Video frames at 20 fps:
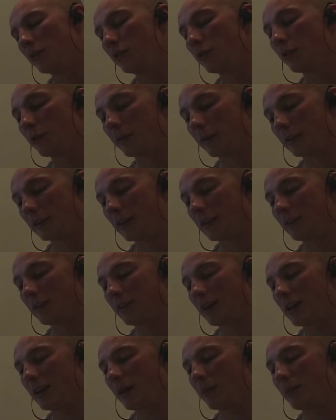during that
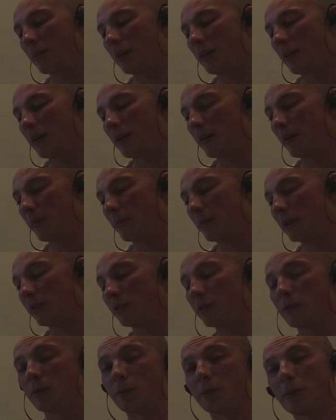time. And so the